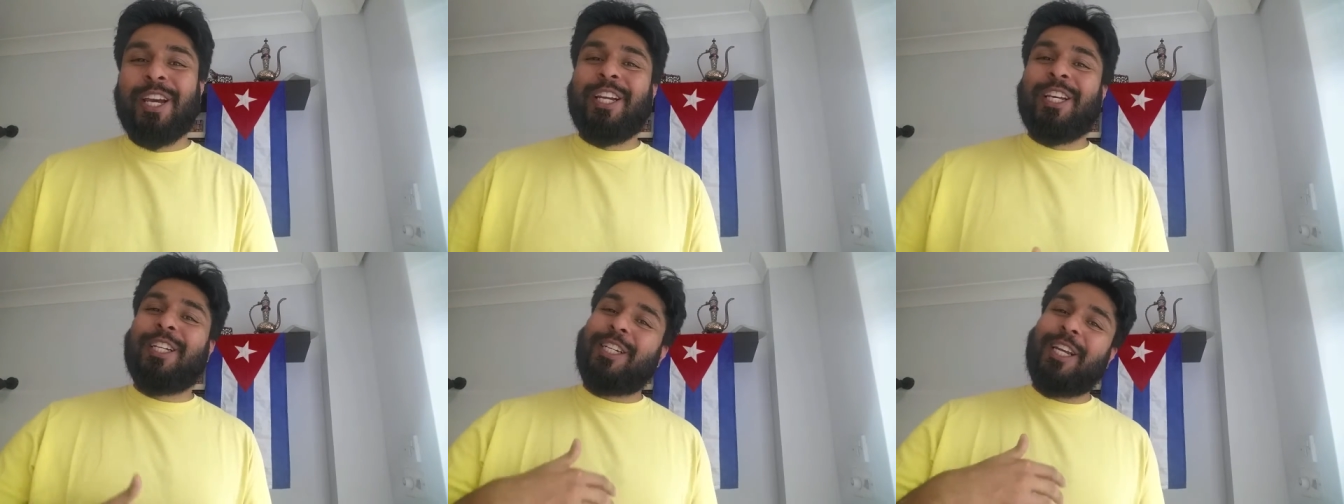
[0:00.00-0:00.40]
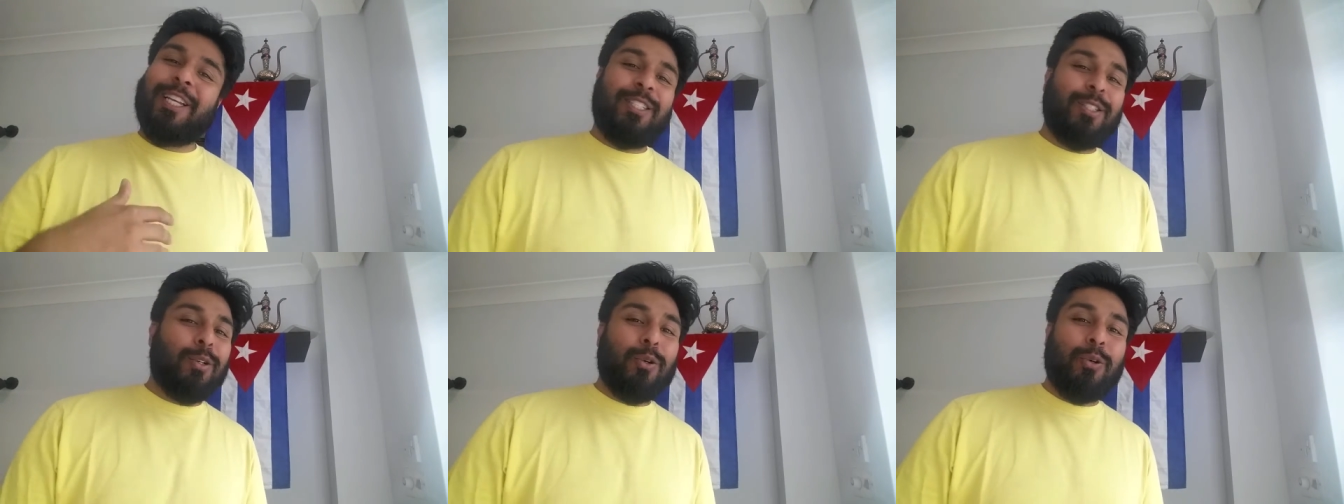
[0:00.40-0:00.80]
share
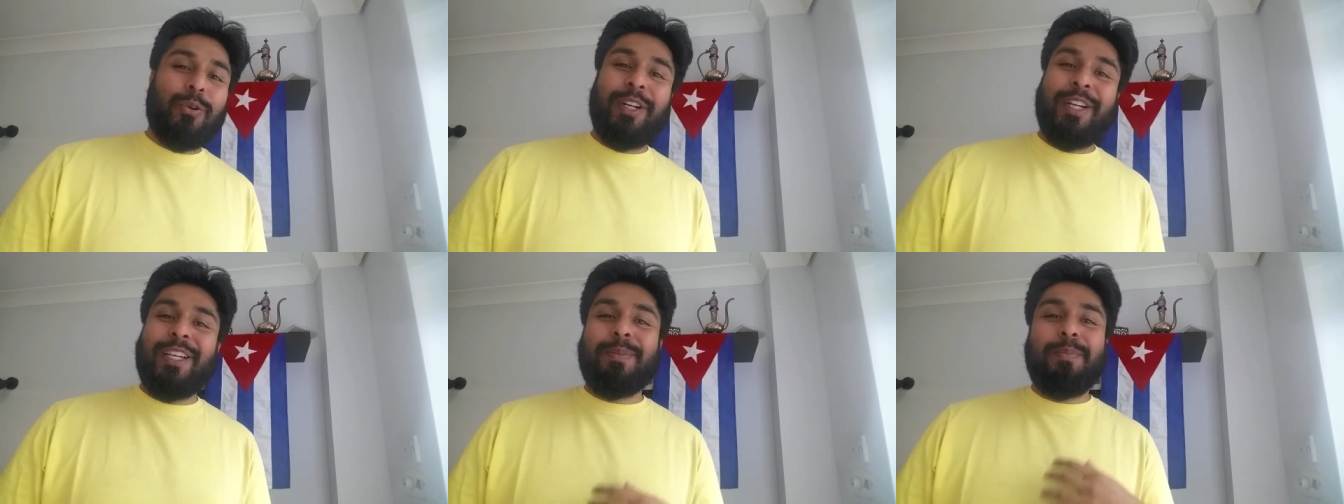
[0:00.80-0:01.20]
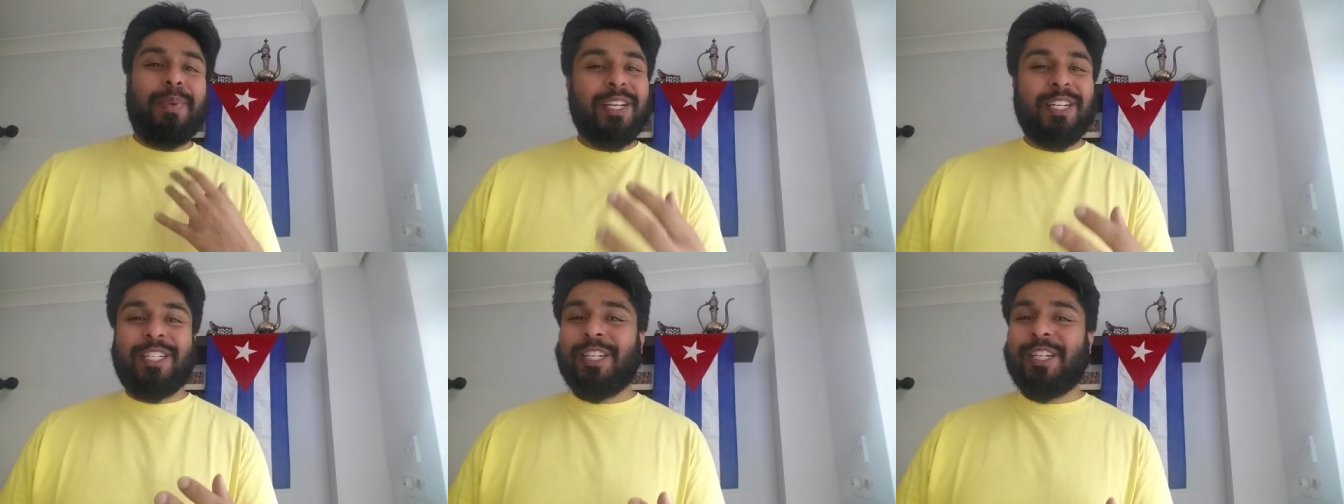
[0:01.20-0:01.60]
stories,
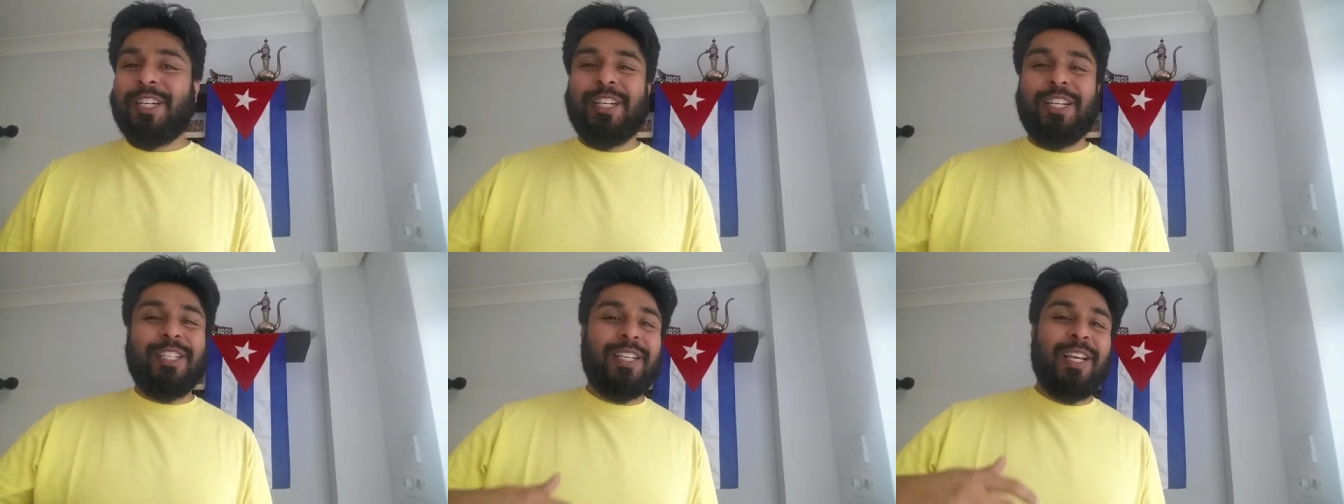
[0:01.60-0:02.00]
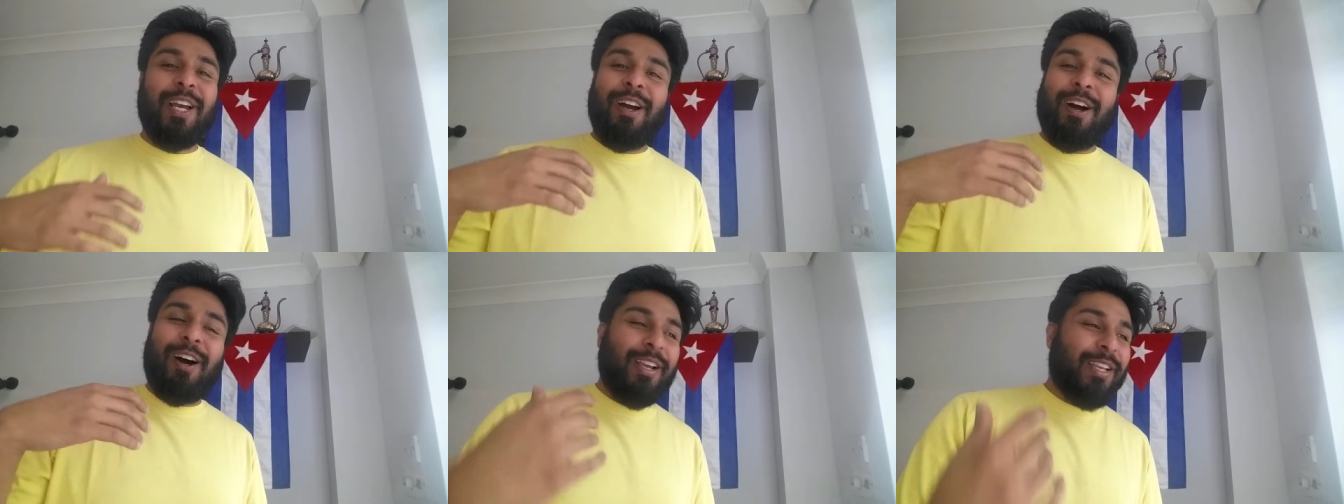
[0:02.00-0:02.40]
pictures,
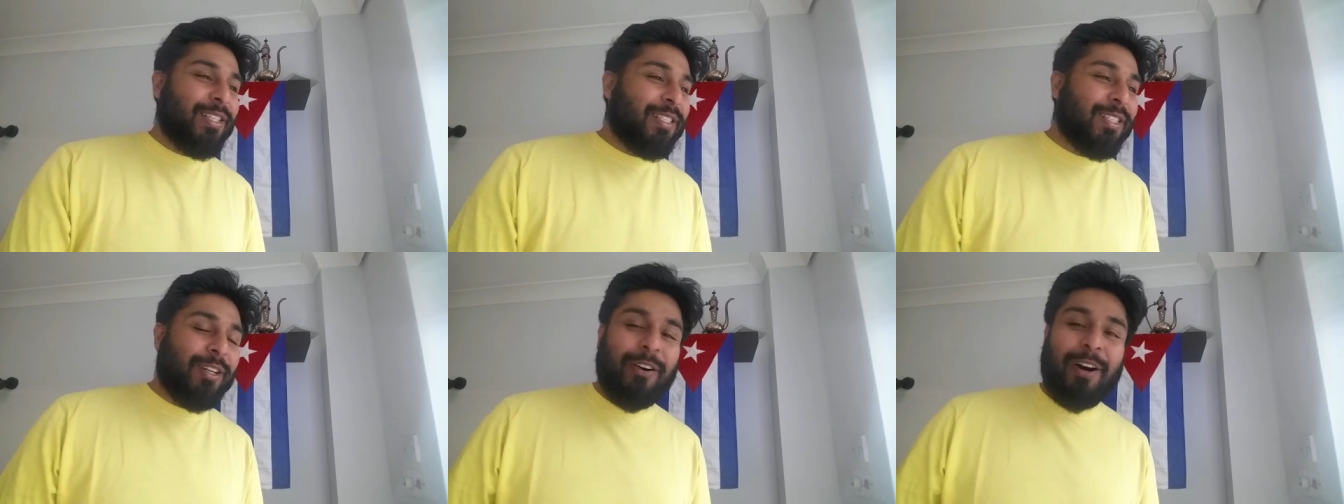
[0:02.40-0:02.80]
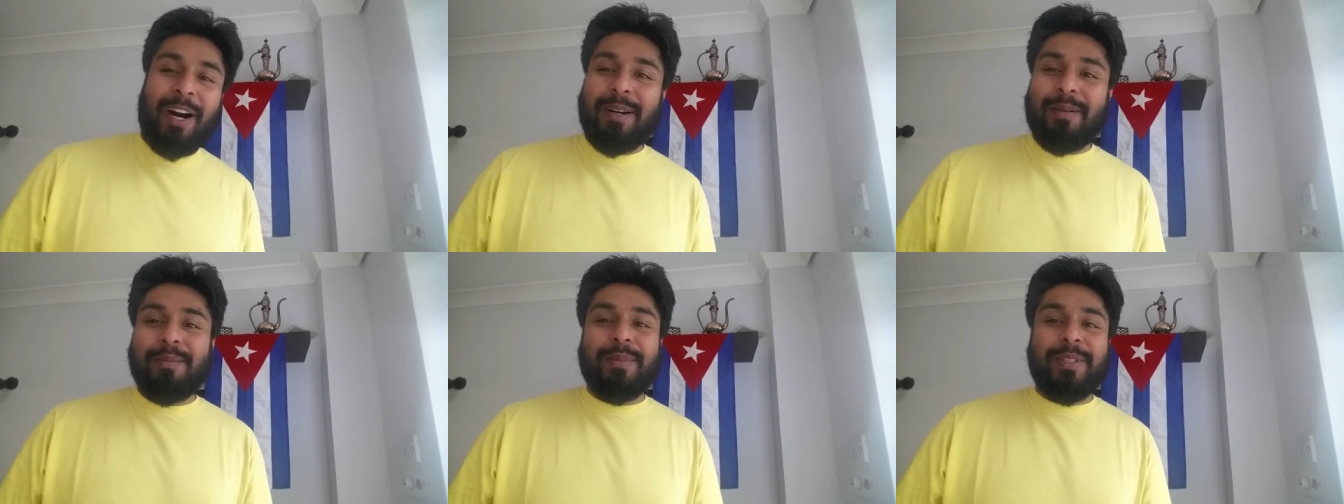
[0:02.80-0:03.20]
our
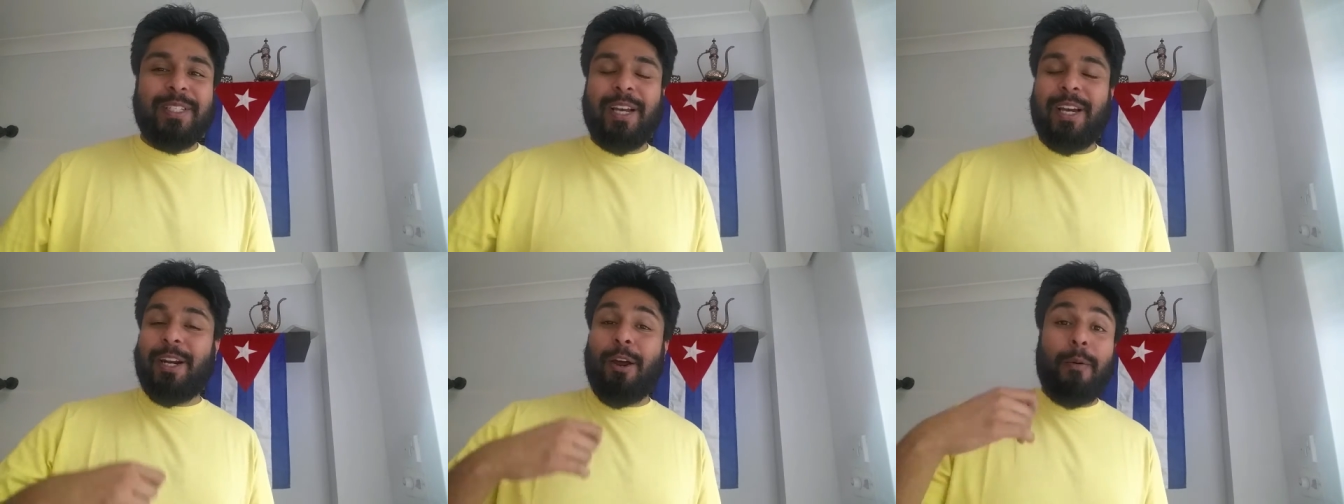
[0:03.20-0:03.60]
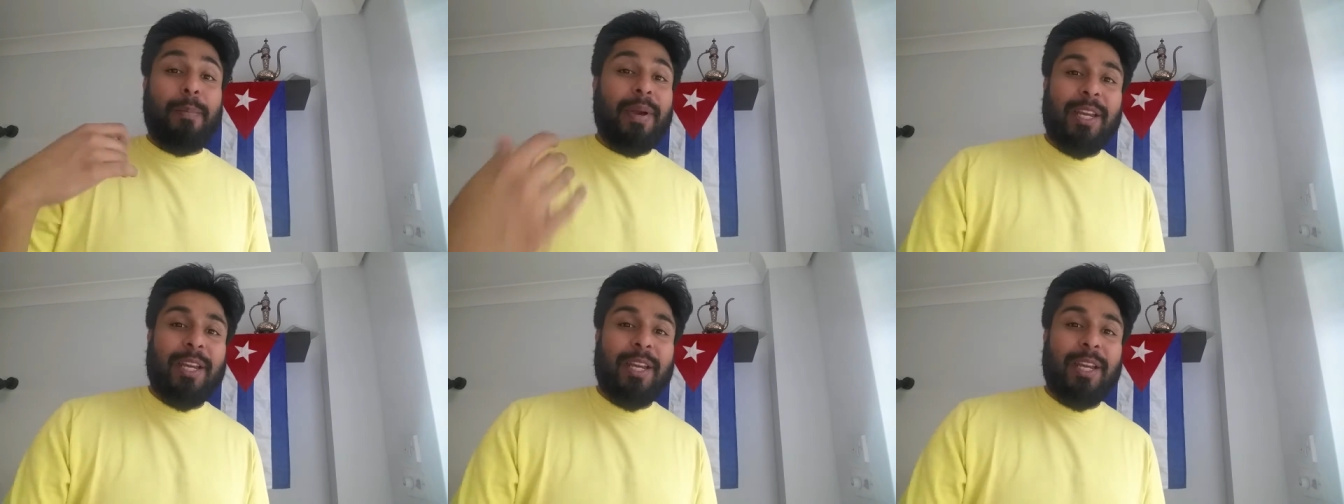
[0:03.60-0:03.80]
Instagrams, I know,